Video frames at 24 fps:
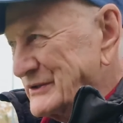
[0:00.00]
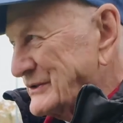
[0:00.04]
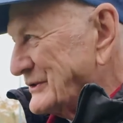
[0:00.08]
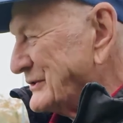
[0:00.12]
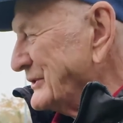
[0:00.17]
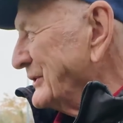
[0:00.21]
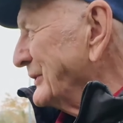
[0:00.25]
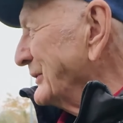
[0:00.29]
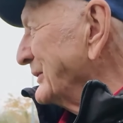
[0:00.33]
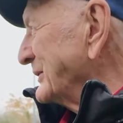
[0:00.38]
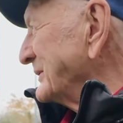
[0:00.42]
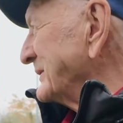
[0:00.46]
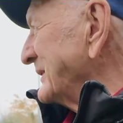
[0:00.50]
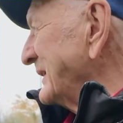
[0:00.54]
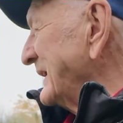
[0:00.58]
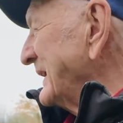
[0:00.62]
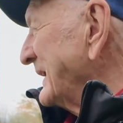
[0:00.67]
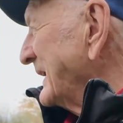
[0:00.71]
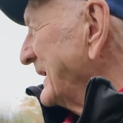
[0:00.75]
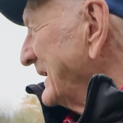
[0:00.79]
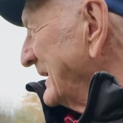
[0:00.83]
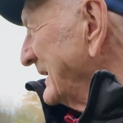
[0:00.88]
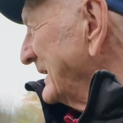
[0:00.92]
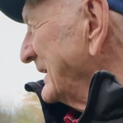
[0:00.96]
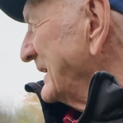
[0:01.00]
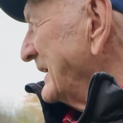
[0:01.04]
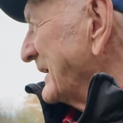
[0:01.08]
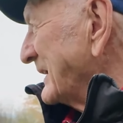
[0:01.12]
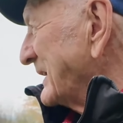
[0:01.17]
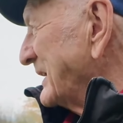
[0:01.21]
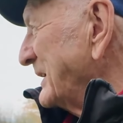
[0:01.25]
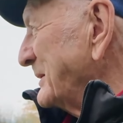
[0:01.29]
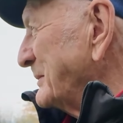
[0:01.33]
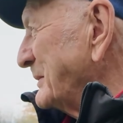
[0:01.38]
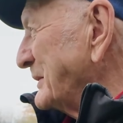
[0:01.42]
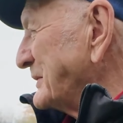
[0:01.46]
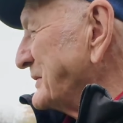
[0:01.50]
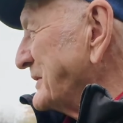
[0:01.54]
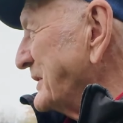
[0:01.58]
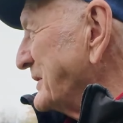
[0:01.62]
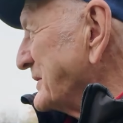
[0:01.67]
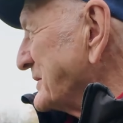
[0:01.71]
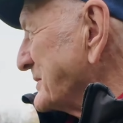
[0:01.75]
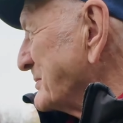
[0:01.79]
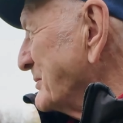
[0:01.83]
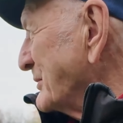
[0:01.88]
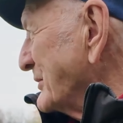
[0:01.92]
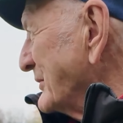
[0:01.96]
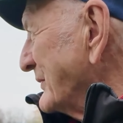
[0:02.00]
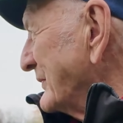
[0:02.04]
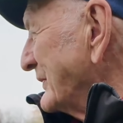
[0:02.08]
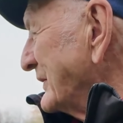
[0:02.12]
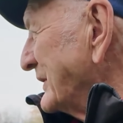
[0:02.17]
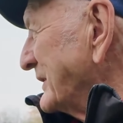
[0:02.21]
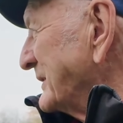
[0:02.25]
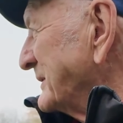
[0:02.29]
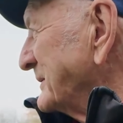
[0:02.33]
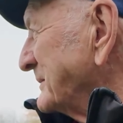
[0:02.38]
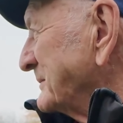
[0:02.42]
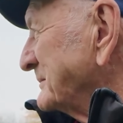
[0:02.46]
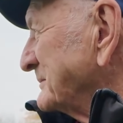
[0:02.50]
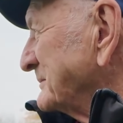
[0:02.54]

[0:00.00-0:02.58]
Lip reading: and so on. Yeah, keep the tins moving.